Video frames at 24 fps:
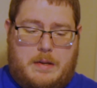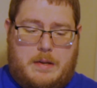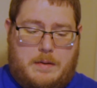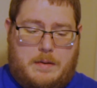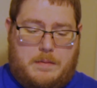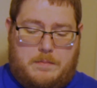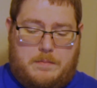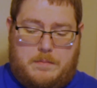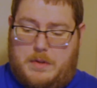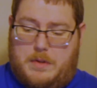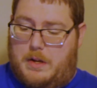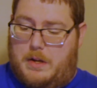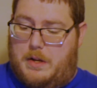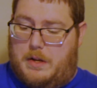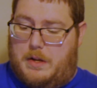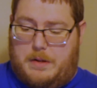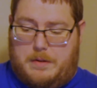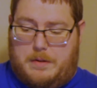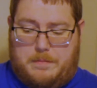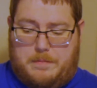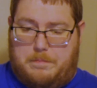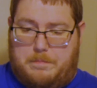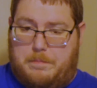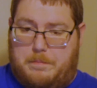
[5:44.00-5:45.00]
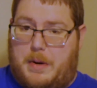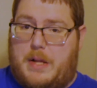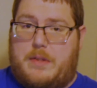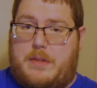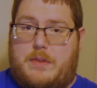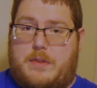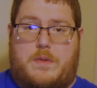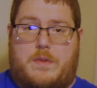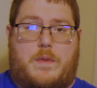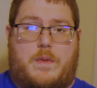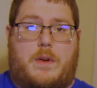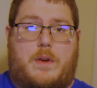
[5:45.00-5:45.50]
The
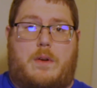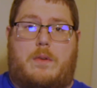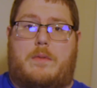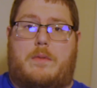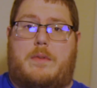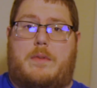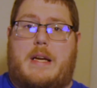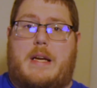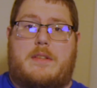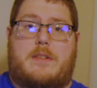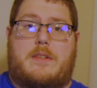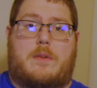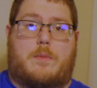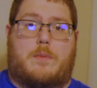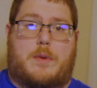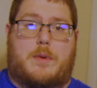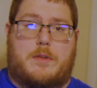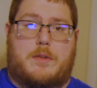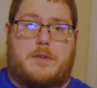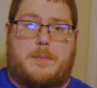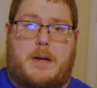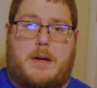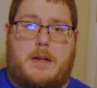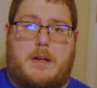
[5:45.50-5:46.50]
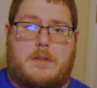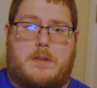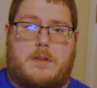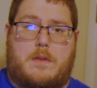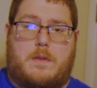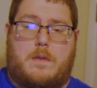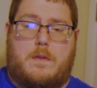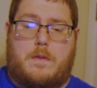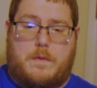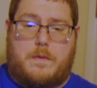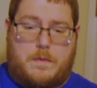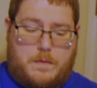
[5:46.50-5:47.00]
buttons feel nice and
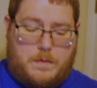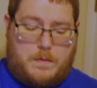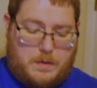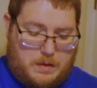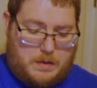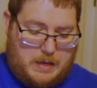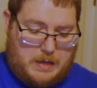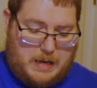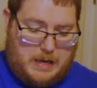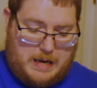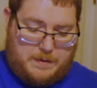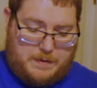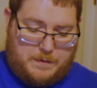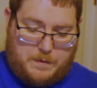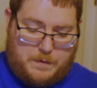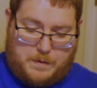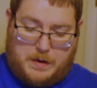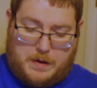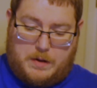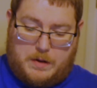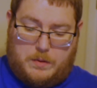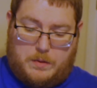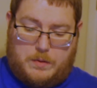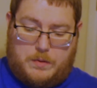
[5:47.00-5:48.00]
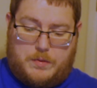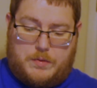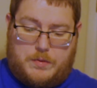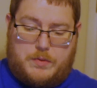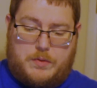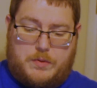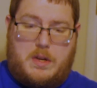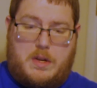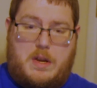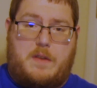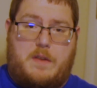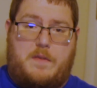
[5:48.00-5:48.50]
responsive. It feels
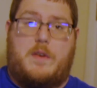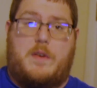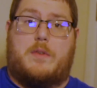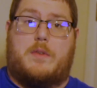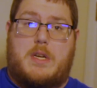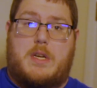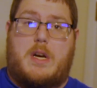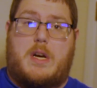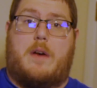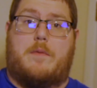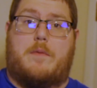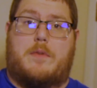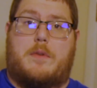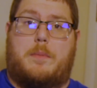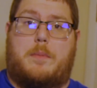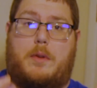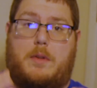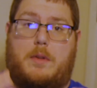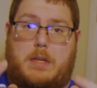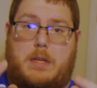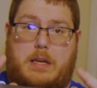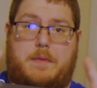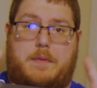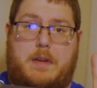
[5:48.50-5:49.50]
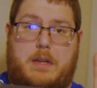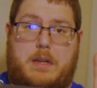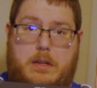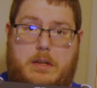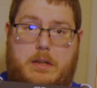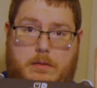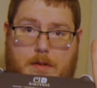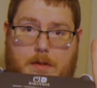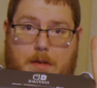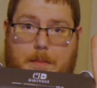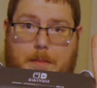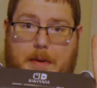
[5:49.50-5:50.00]
comfortable even in
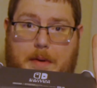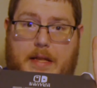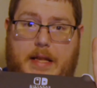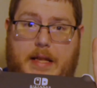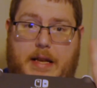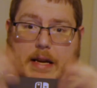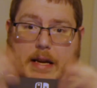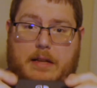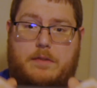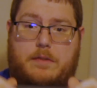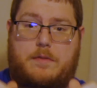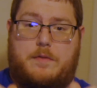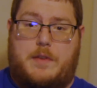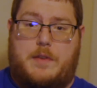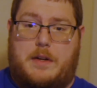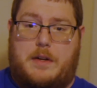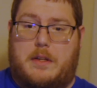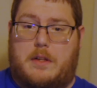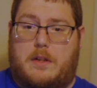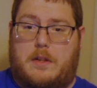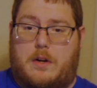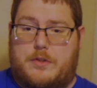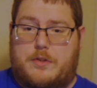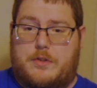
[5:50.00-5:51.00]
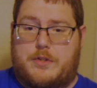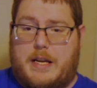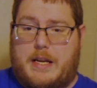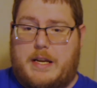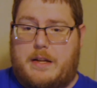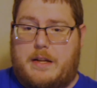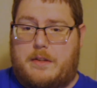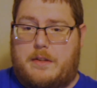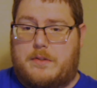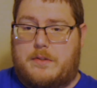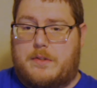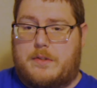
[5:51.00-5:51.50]
somebody that has fairly large
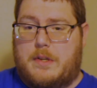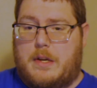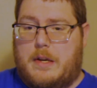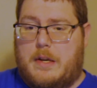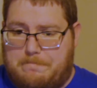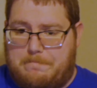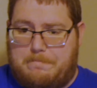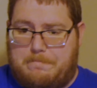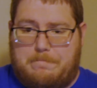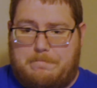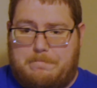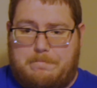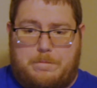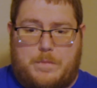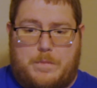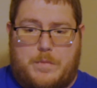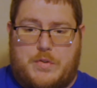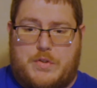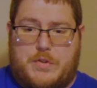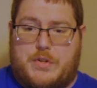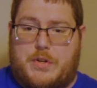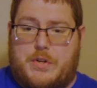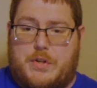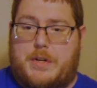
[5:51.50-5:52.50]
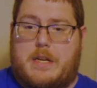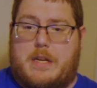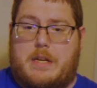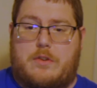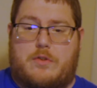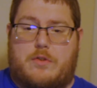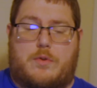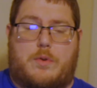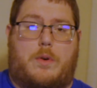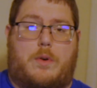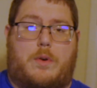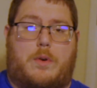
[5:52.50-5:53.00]
hands. Sturdy
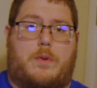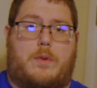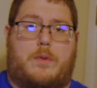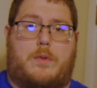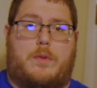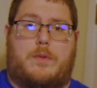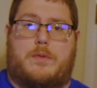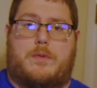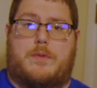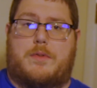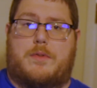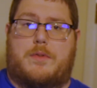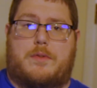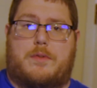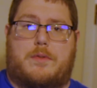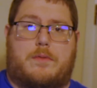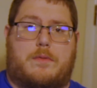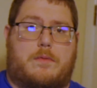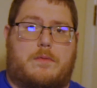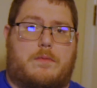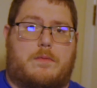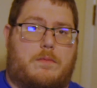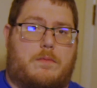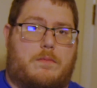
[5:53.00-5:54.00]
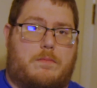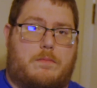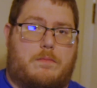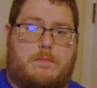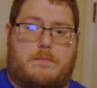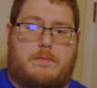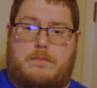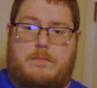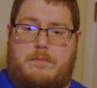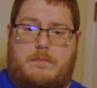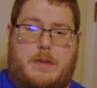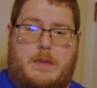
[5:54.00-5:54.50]
controls.
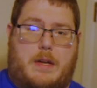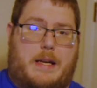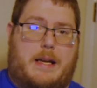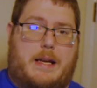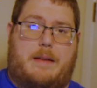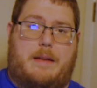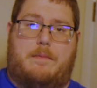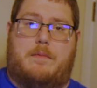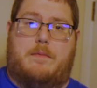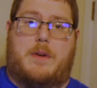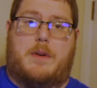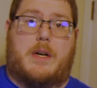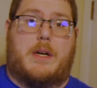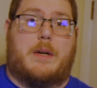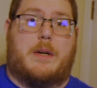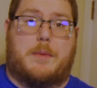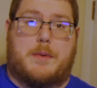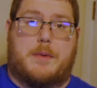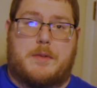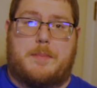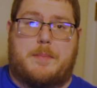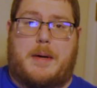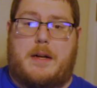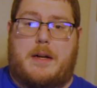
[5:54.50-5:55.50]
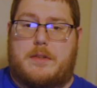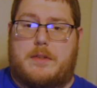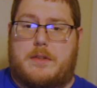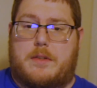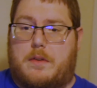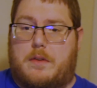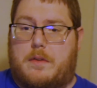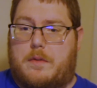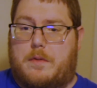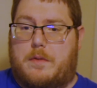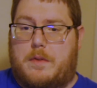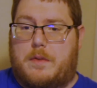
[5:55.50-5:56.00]
Again, very
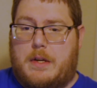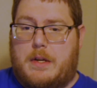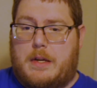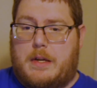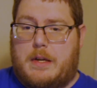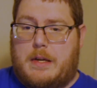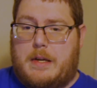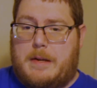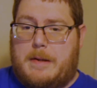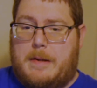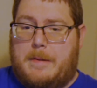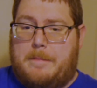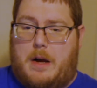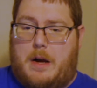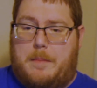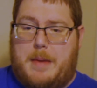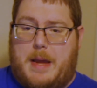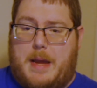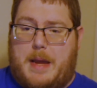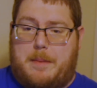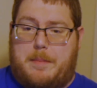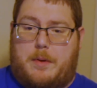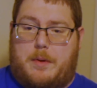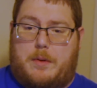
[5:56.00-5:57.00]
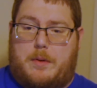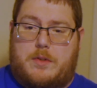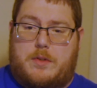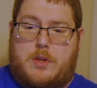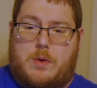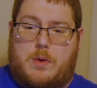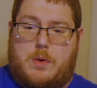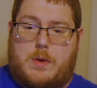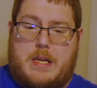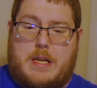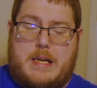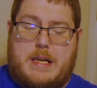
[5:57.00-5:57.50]
responsive. Able to
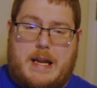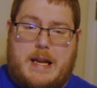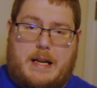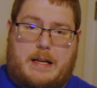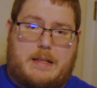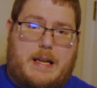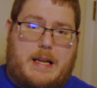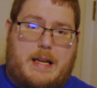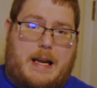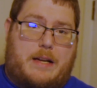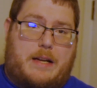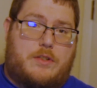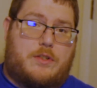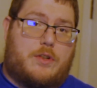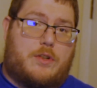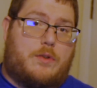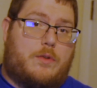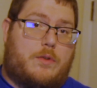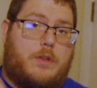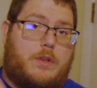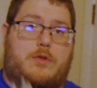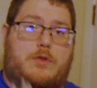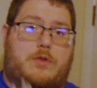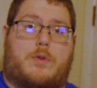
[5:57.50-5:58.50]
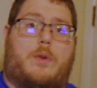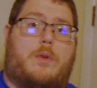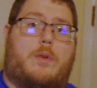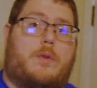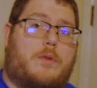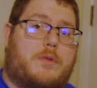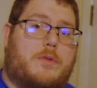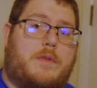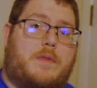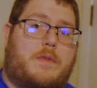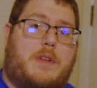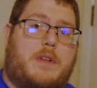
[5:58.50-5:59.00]
connect external controllers
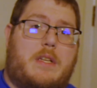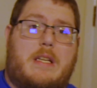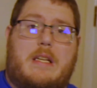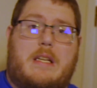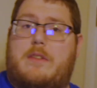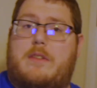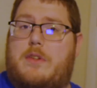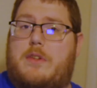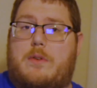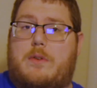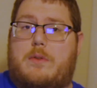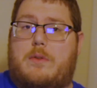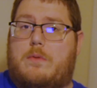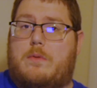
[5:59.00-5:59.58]
if you need to,